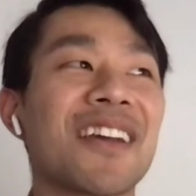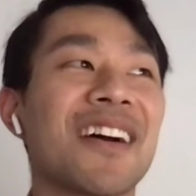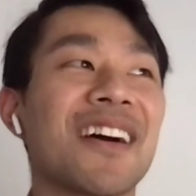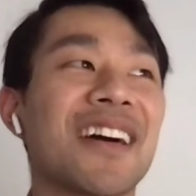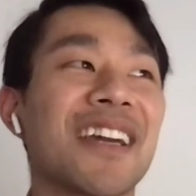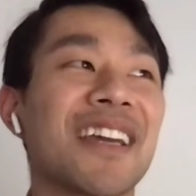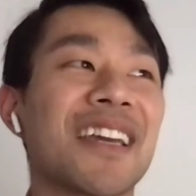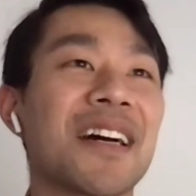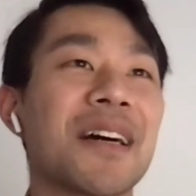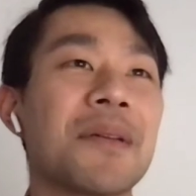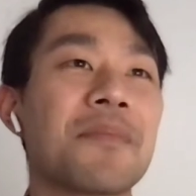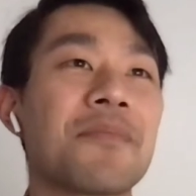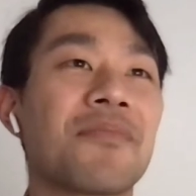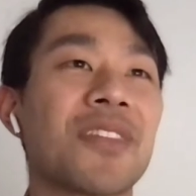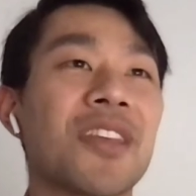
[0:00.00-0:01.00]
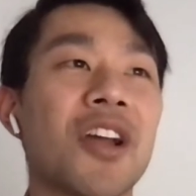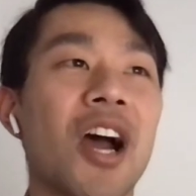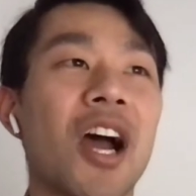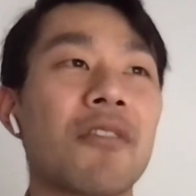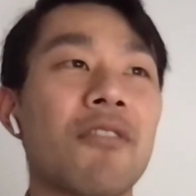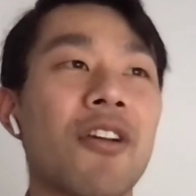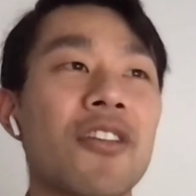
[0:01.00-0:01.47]
I
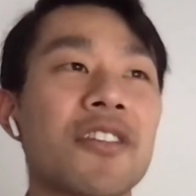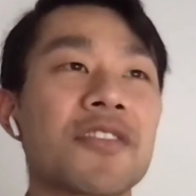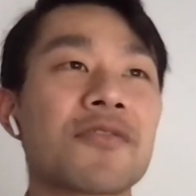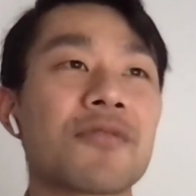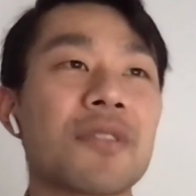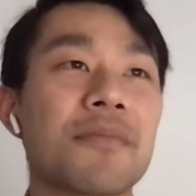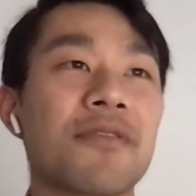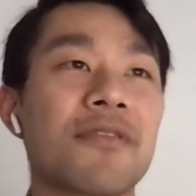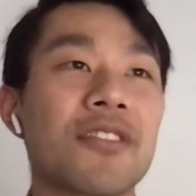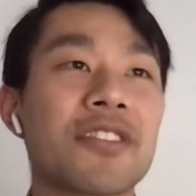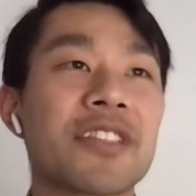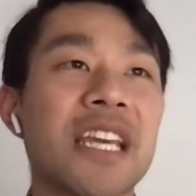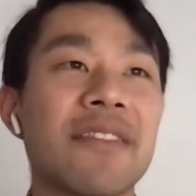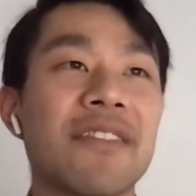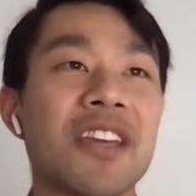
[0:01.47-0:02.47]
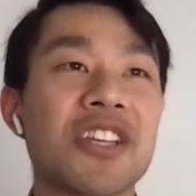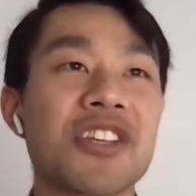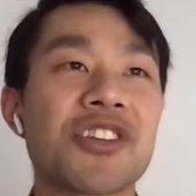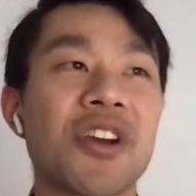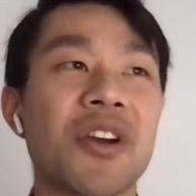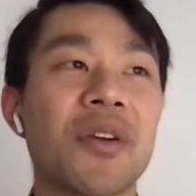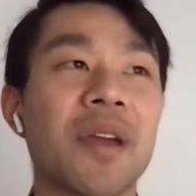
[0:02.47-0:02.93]
wrote a script for a TV
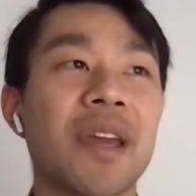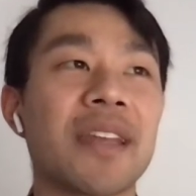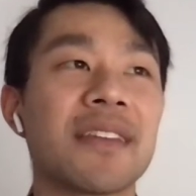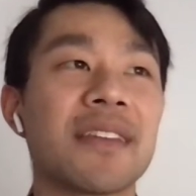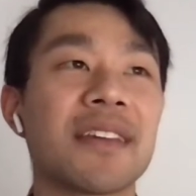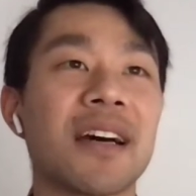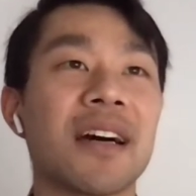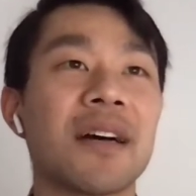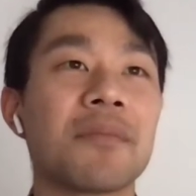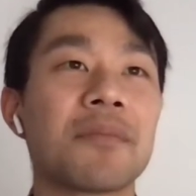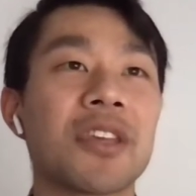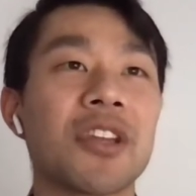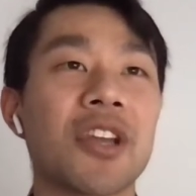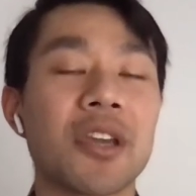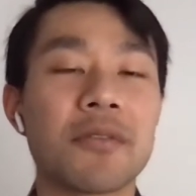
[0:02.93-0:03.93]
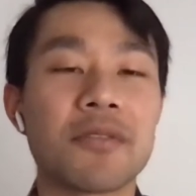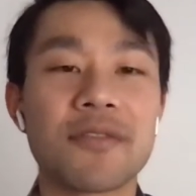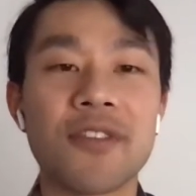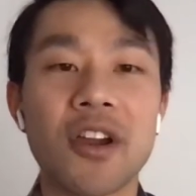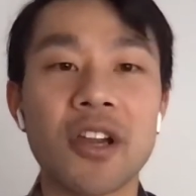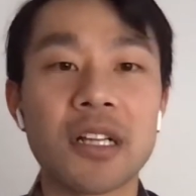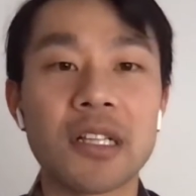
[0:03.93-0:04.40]
show, and it was
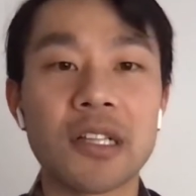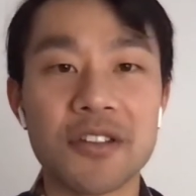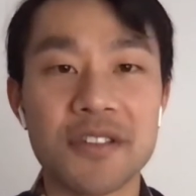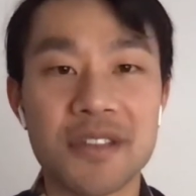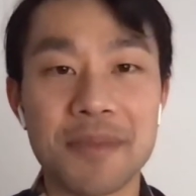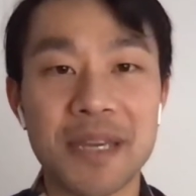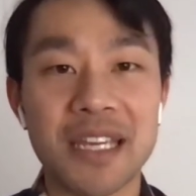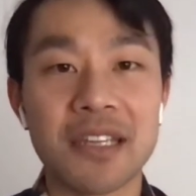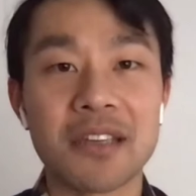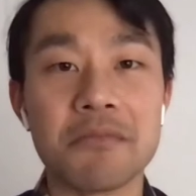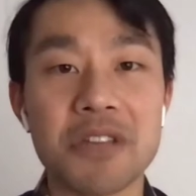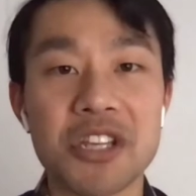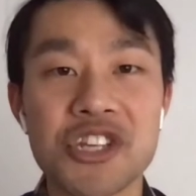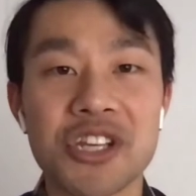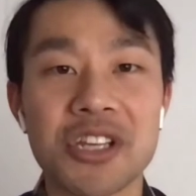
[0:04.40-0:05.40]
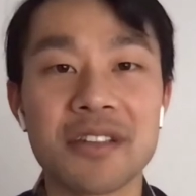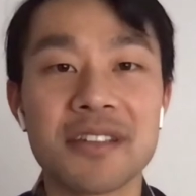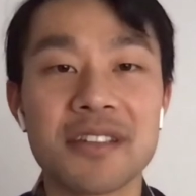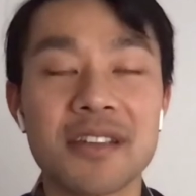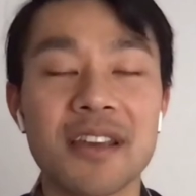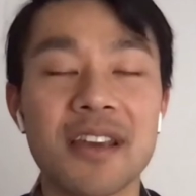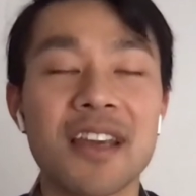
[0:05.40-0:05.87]
very close to being
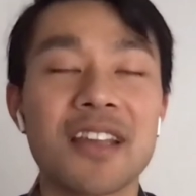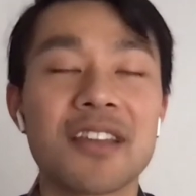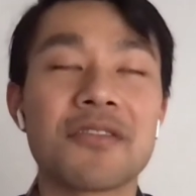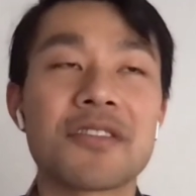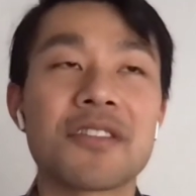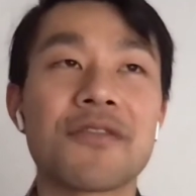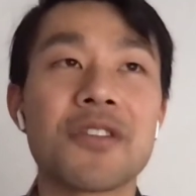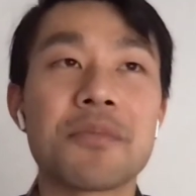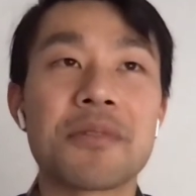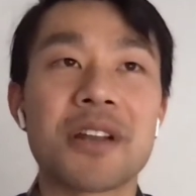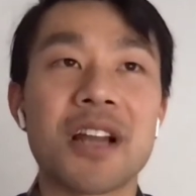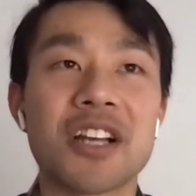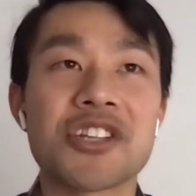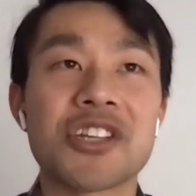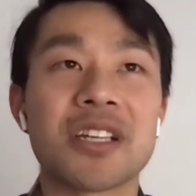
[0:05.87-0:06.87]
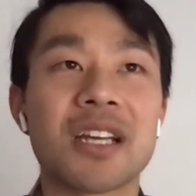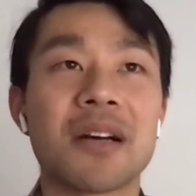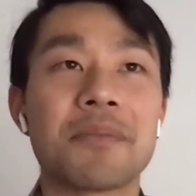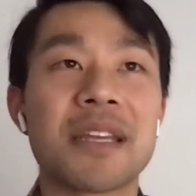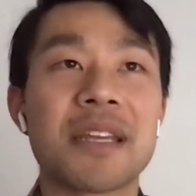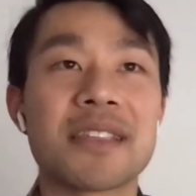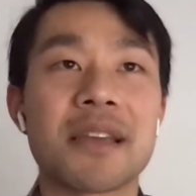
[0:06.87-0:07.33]
commissioned. There was a few production
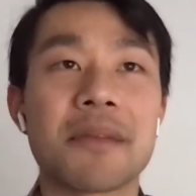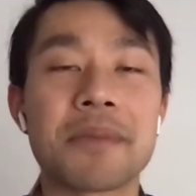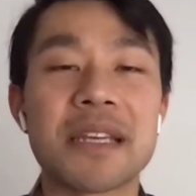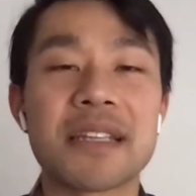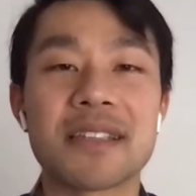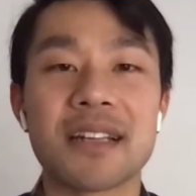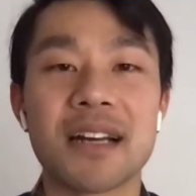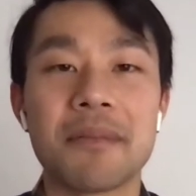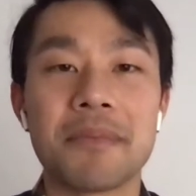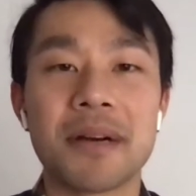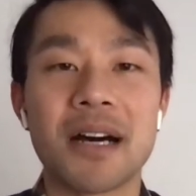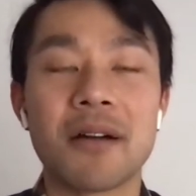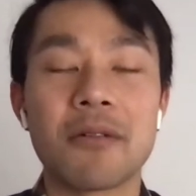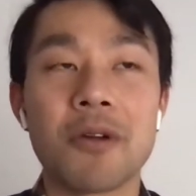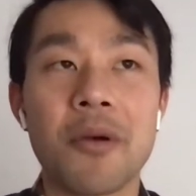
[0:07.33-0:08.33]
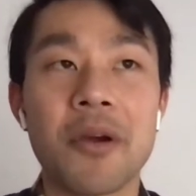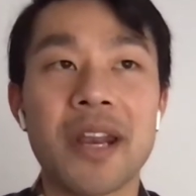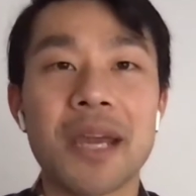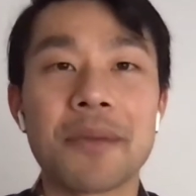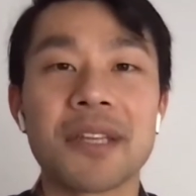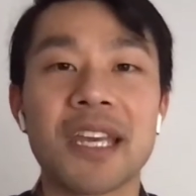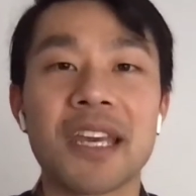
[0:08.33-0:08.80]
companies that picked it up, but we
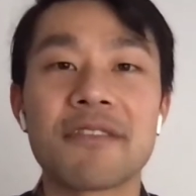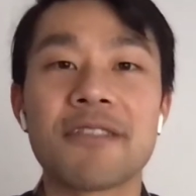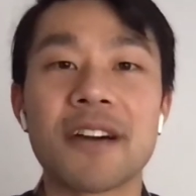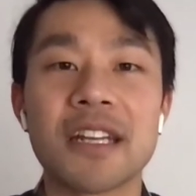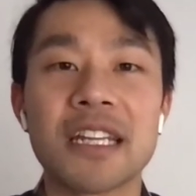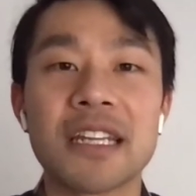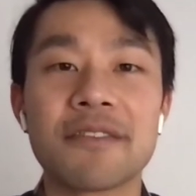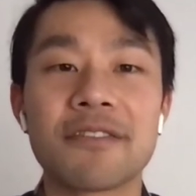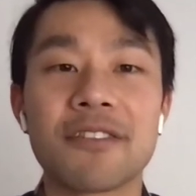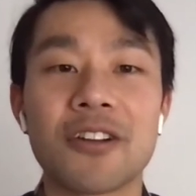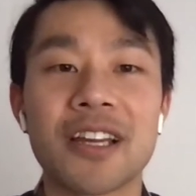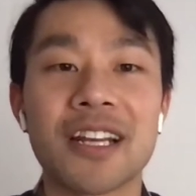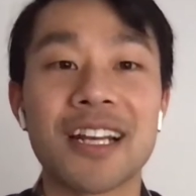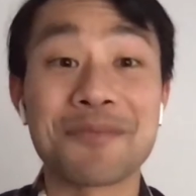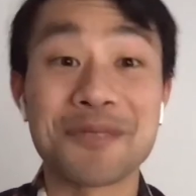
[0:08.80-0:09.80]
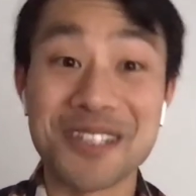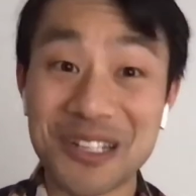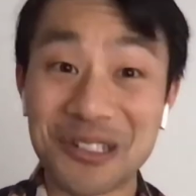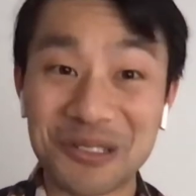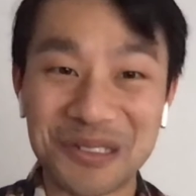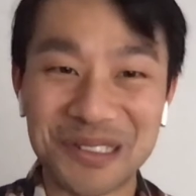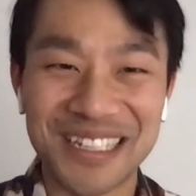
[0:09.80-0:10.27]
weren't able to get funding for it, and I'm
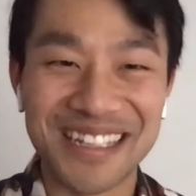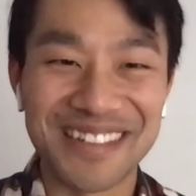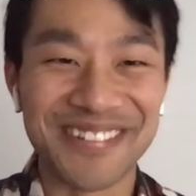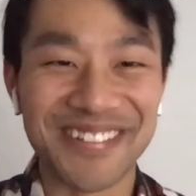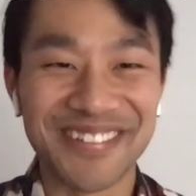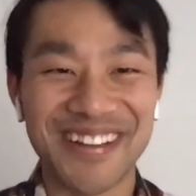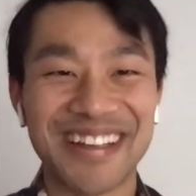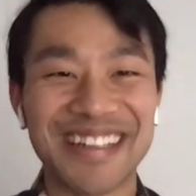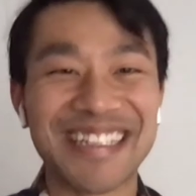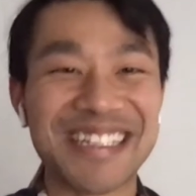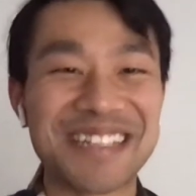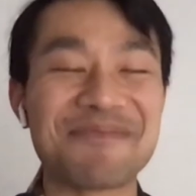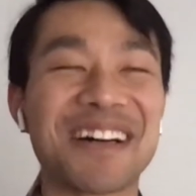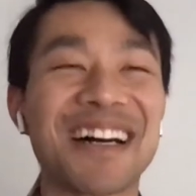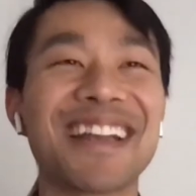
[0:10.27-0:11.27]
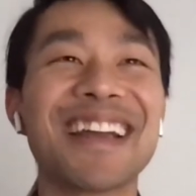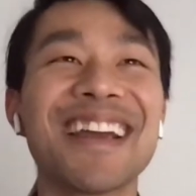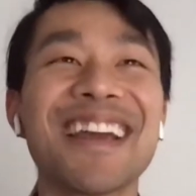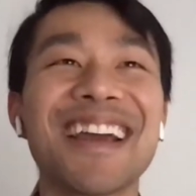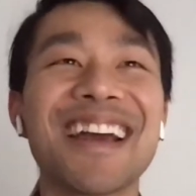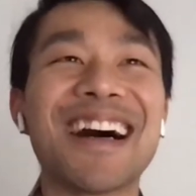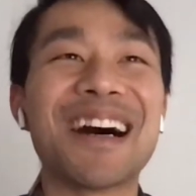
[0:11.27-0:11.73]
still looking for funding, but
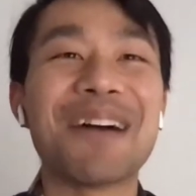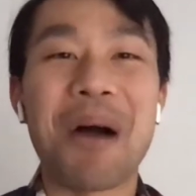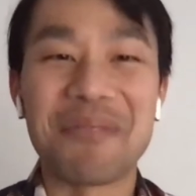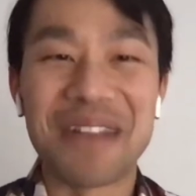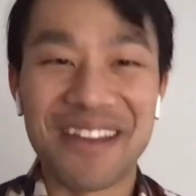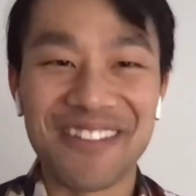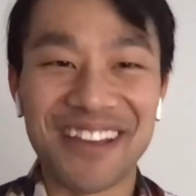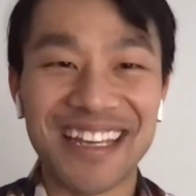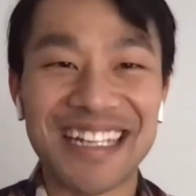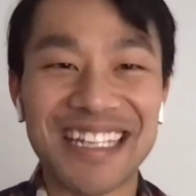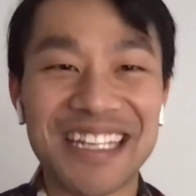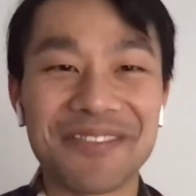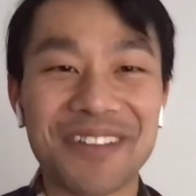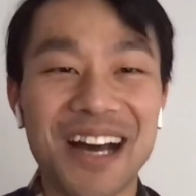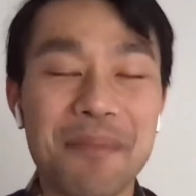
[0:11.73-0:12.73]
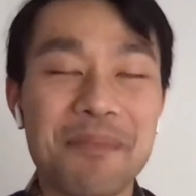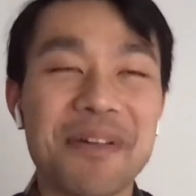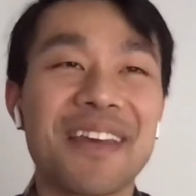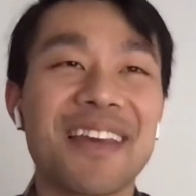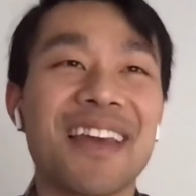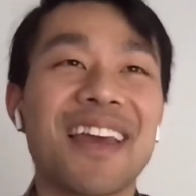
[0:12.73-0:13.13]
I'm never going to give up.